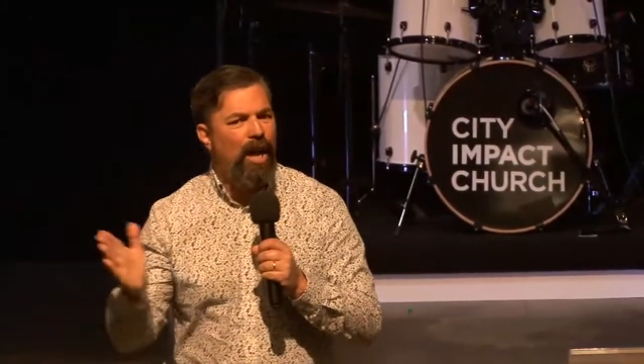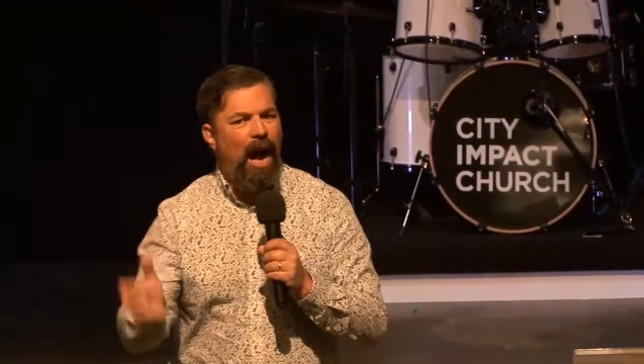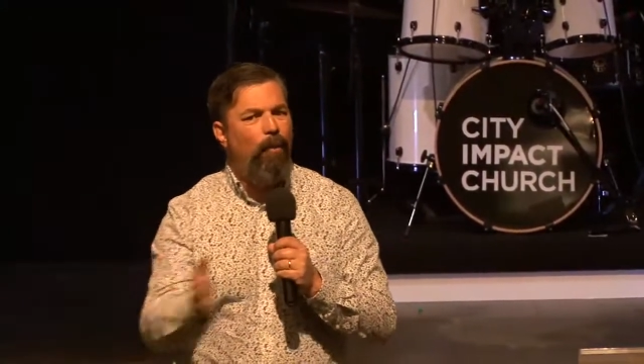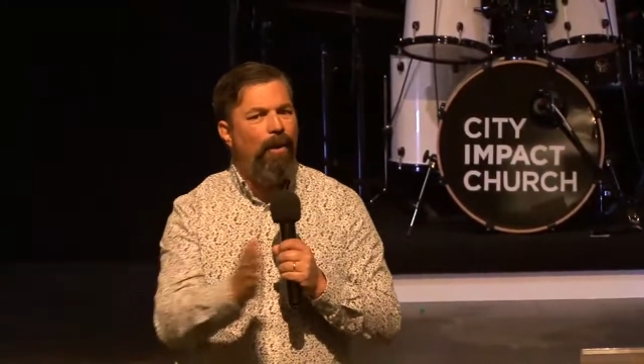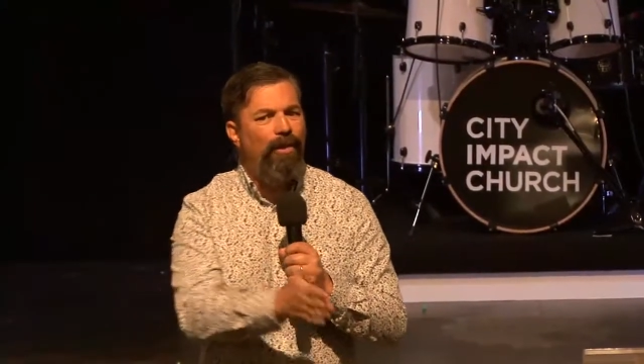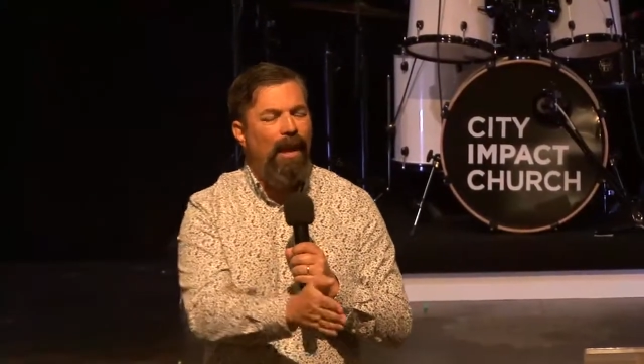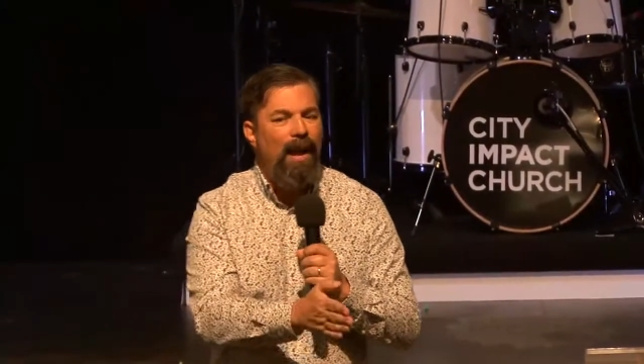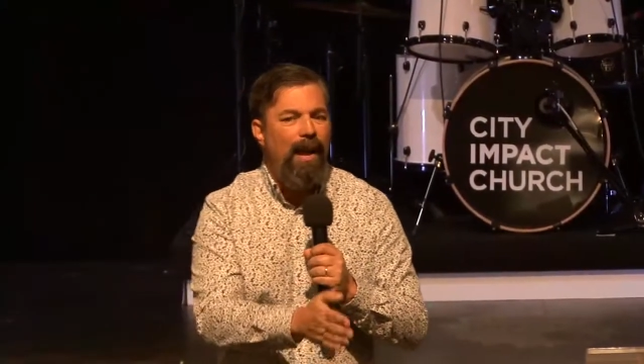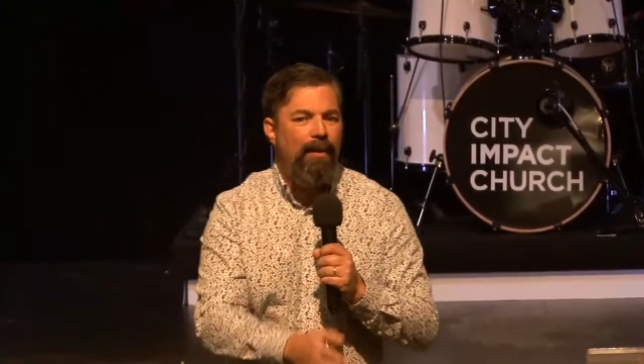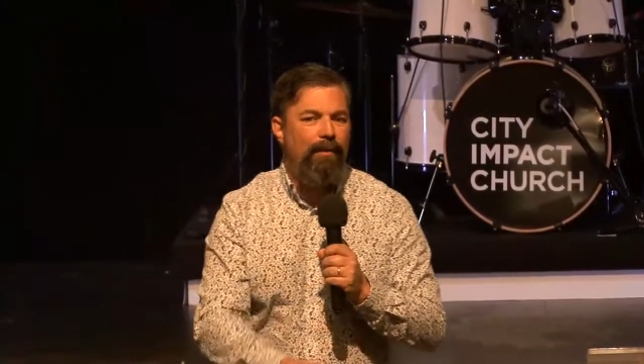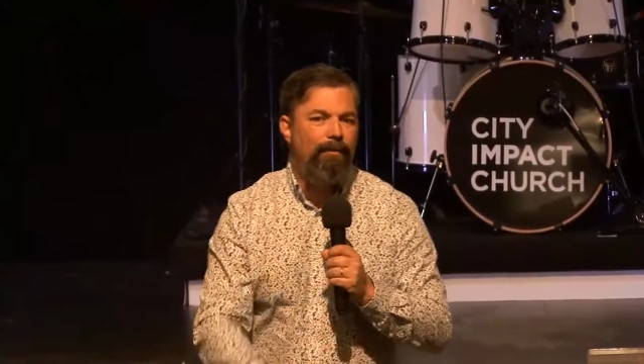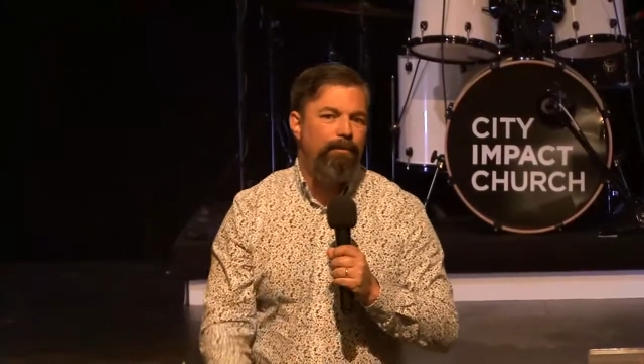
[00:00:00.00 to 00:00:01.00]
not with the
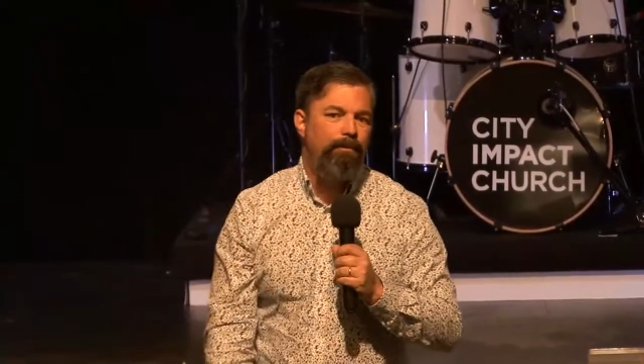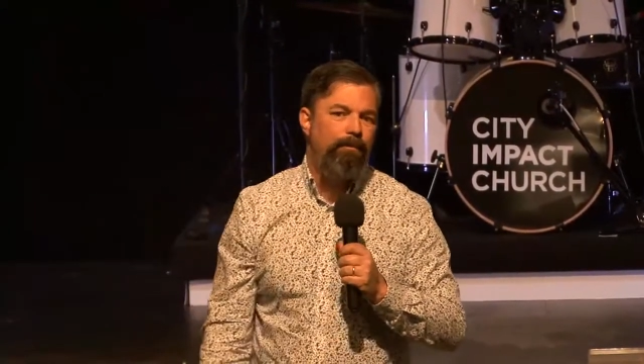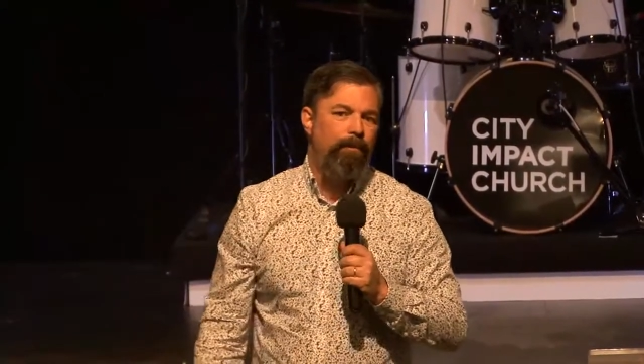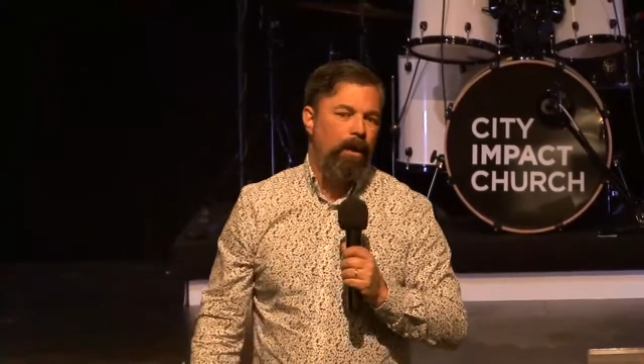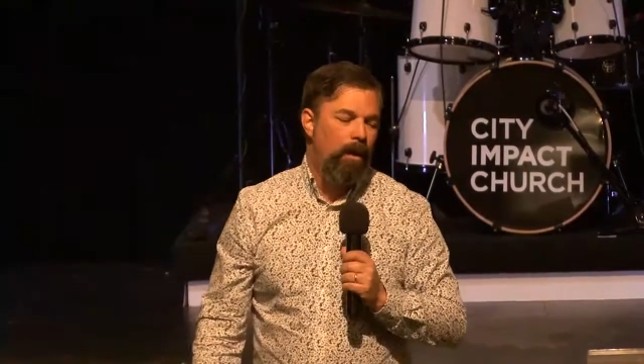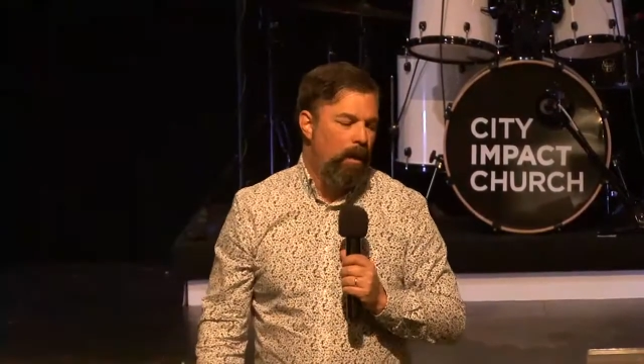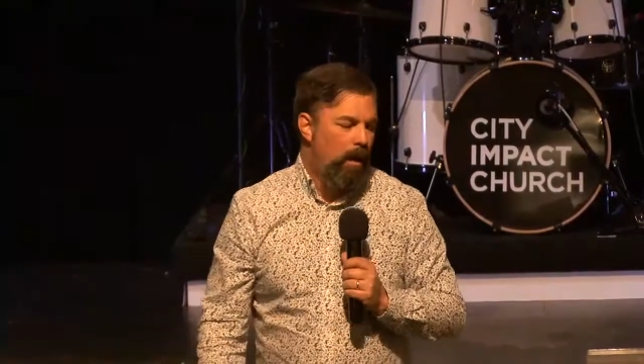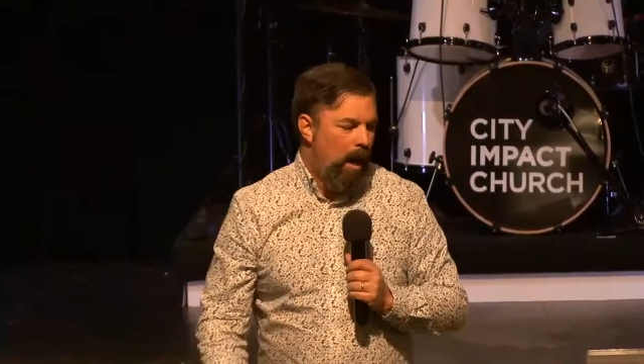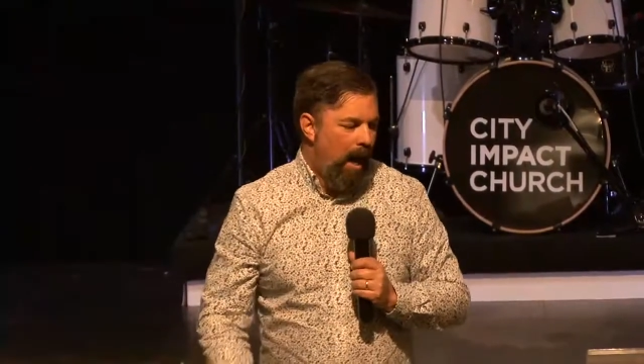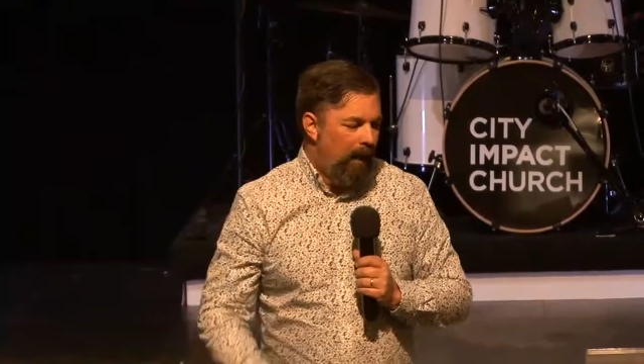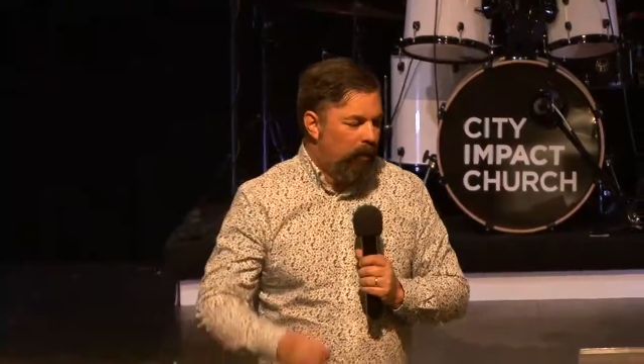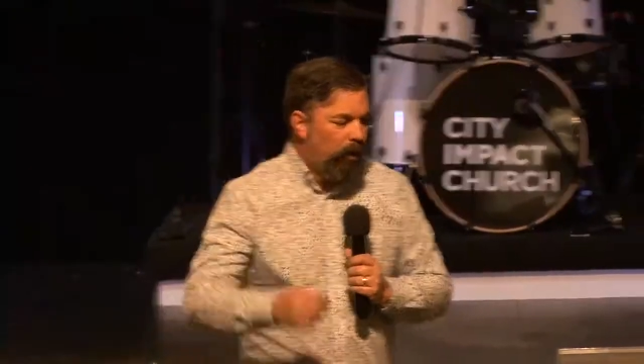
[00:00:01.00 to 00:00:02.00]
head. And